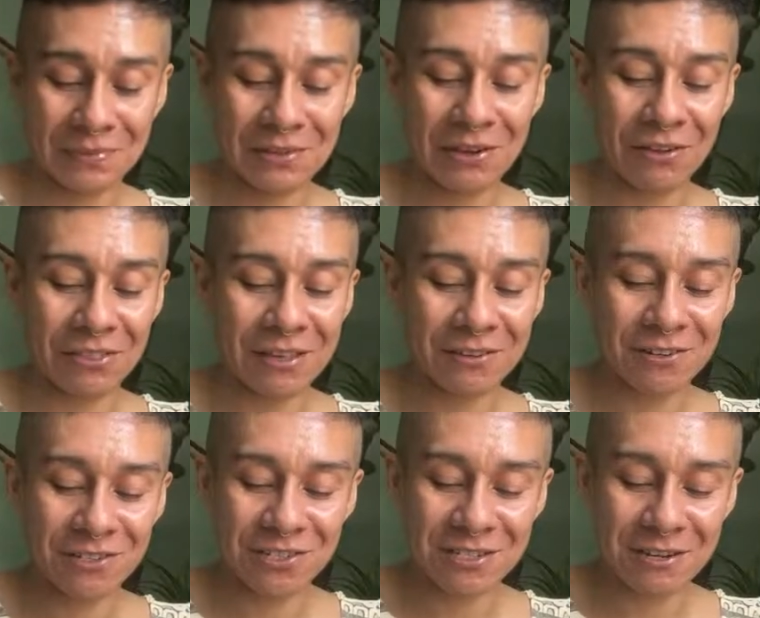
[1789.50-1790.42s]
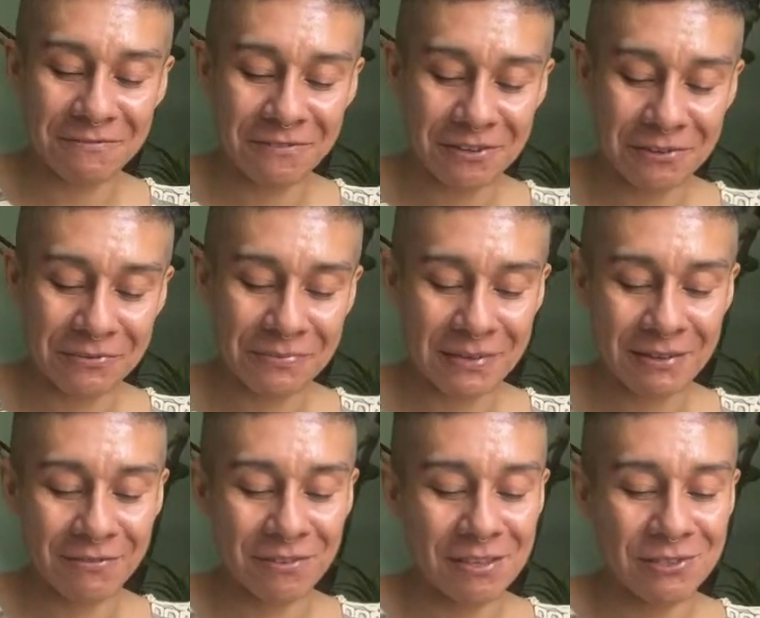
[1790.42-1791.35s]
All the energy's there for you.
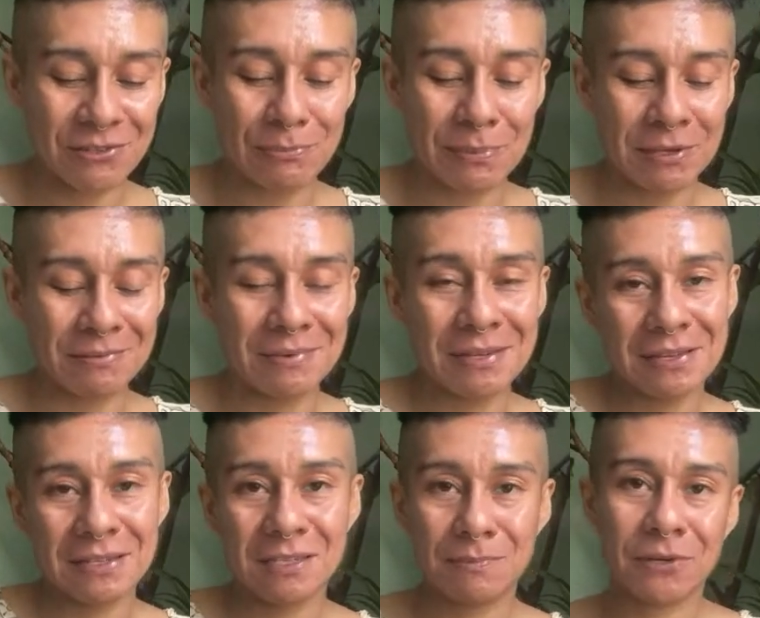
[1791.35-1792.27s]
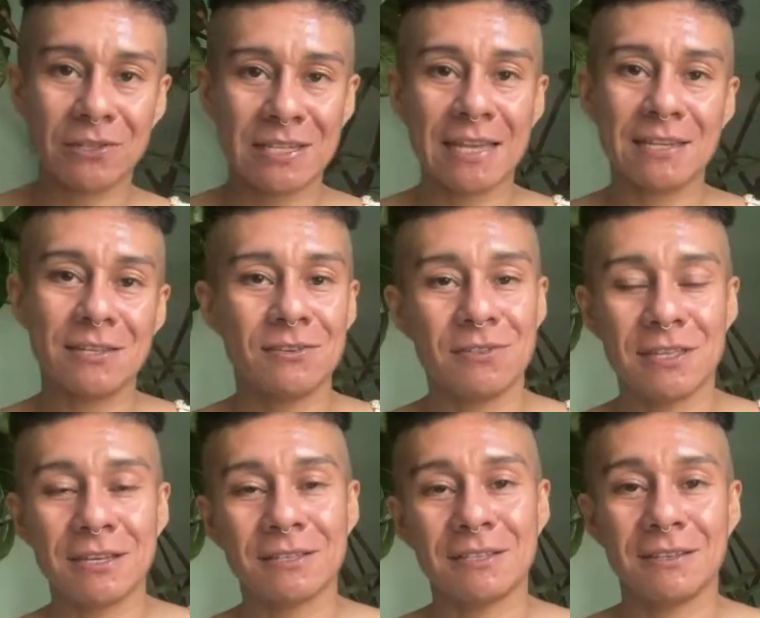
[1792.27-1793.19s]
Everything's open. Spirit's handing you
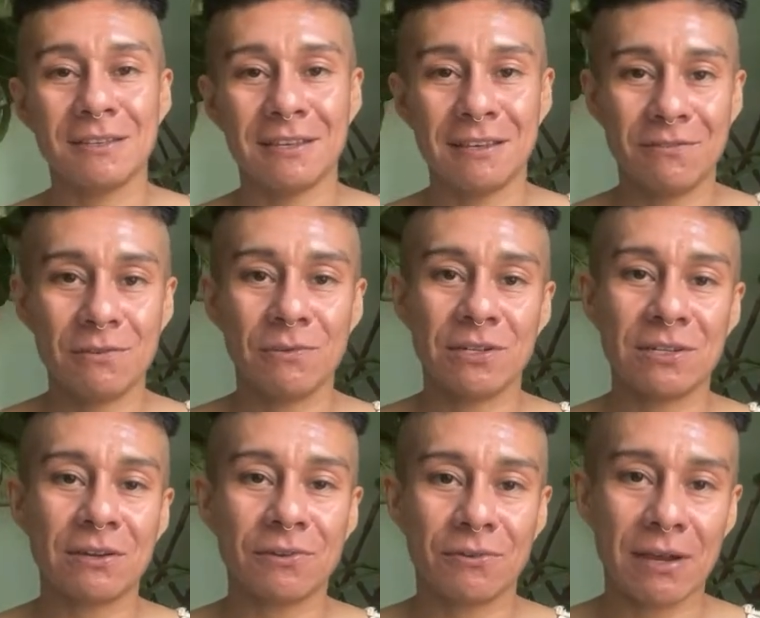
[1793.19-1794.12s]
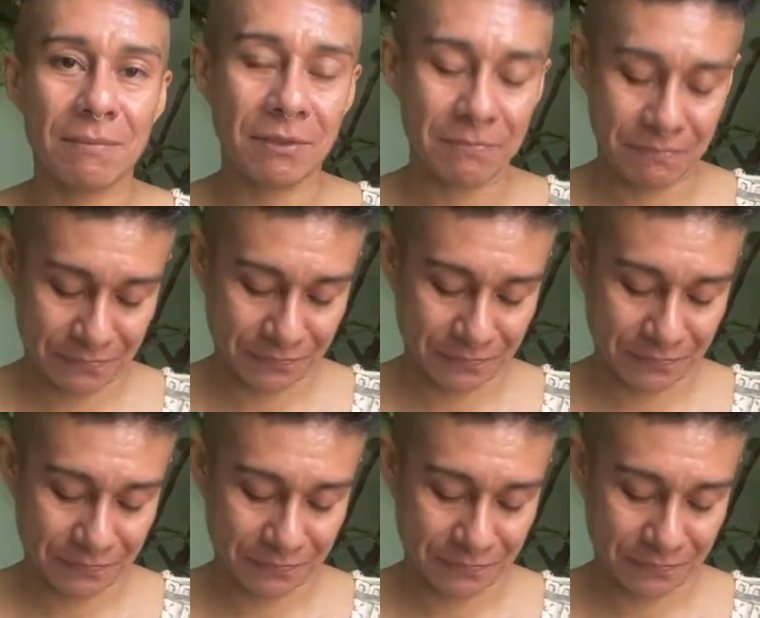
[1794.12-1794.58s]
things if you reach out and grab them.